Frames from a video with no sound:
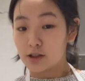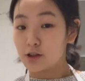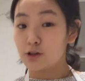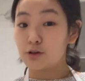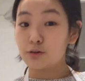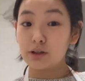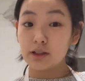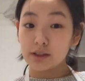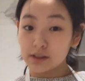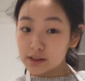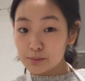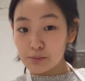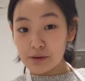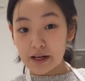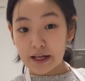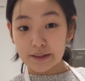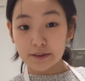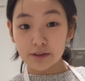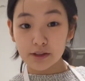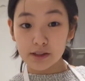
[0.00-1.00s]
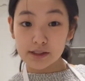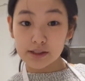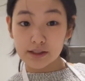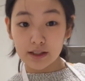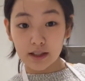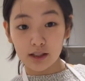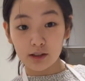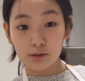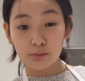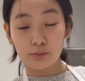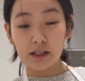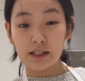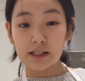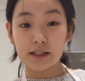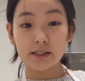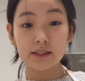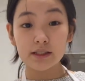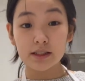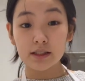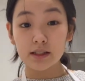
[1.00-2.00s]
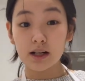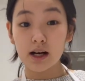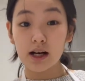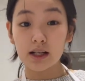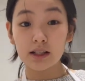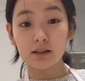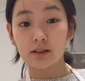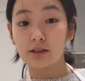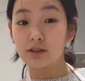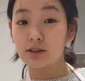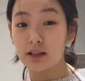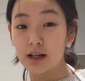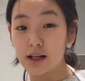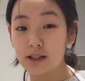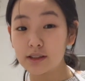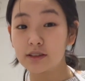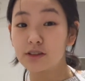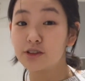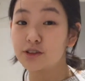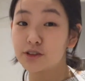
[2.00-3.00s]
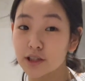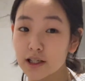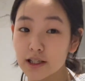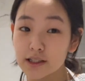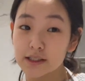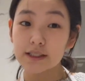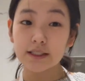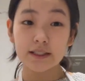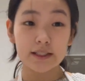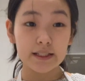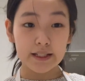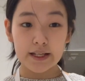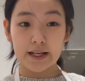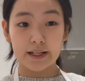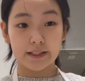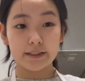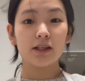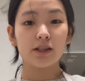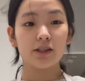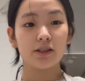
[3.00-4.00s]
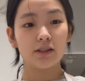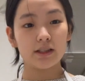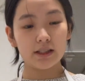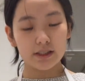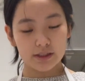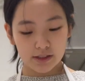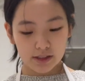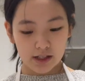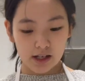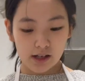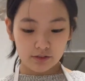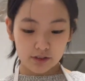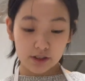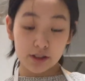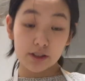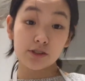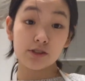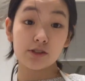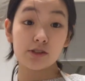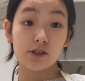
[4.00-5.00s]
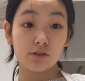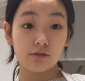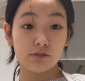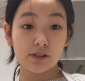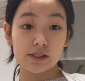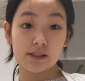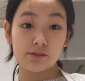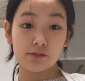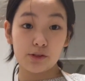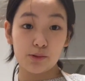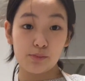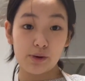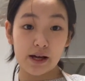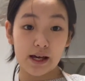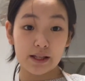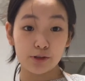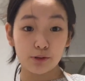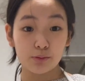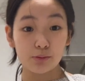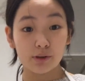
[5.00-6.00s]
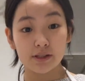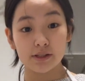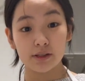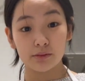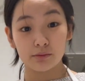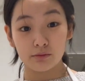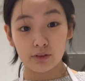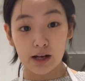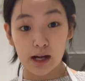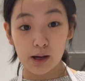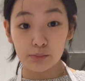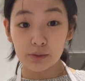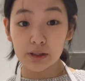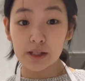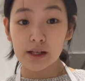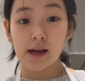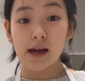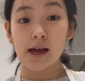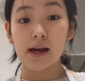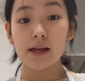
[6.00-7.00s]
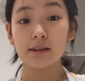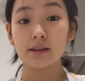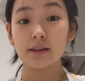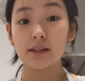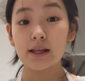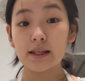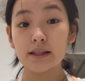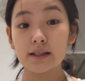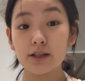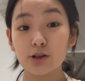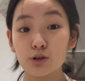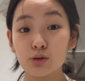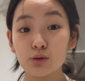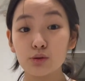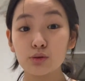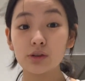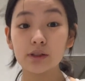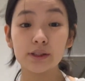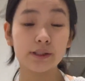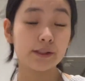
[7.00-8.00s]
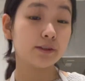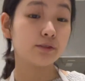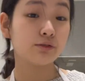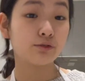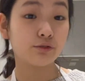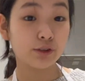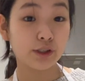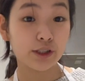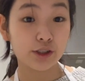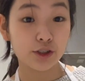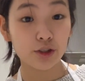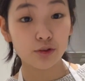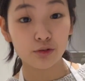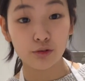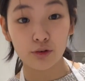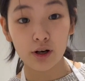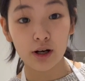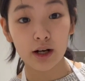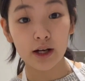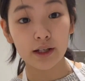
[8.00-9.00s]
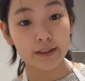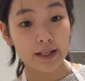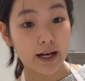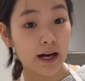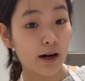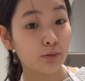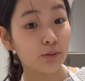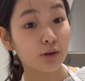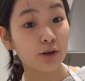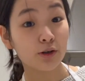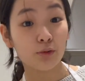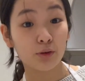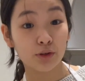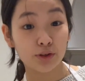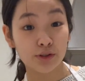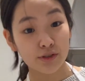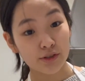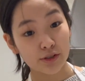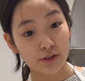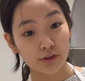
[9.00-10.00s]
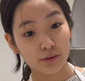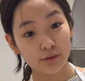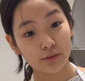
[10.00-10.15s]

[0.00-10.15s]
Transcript: Well, the batter is done, but it's not done just yet. You need to cover the surface of the batter with some wrap and let it cool in the fridge for an hour or 2.